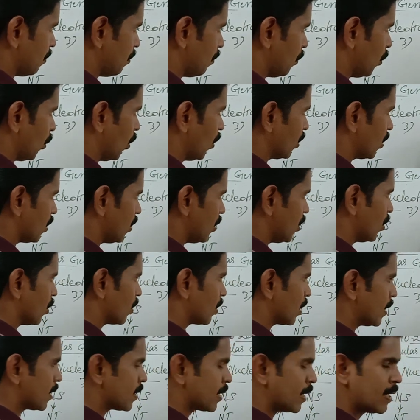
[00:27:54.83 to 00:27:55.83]
Both
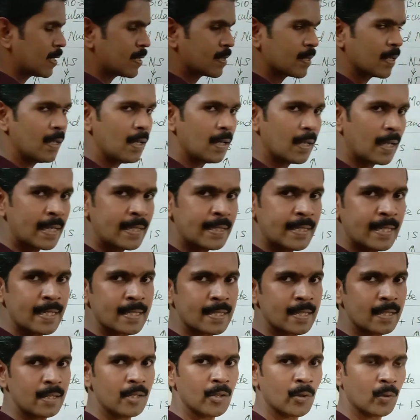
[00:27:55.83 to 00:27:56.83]
nucleotides are
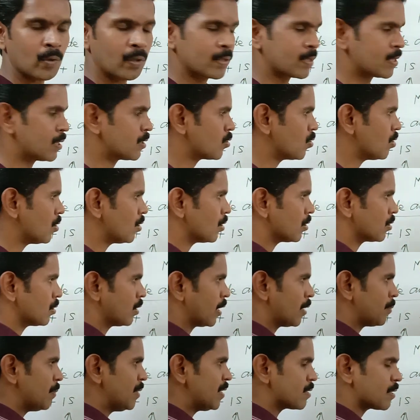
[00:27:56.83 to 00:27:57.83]
adjacent nucleotides. So
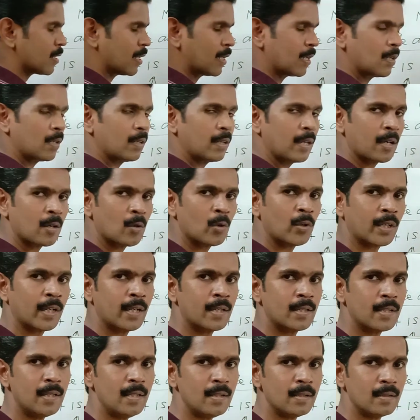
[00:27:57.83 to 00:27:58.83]
that means they are
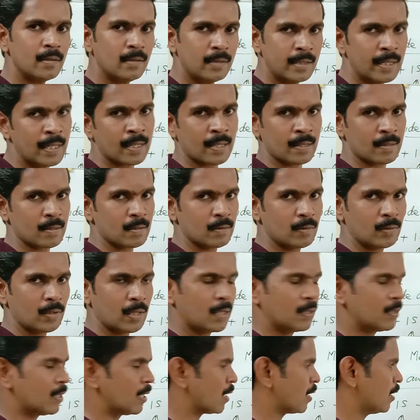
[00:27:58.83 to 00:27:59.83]
located nearest.
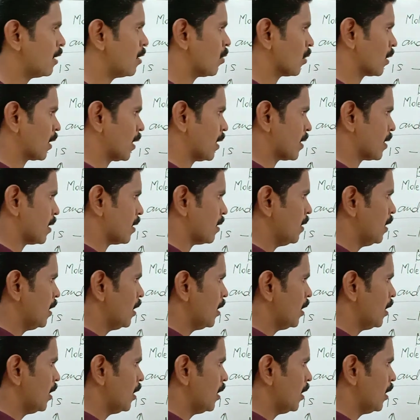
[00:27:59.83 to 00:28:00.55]
Nearly located.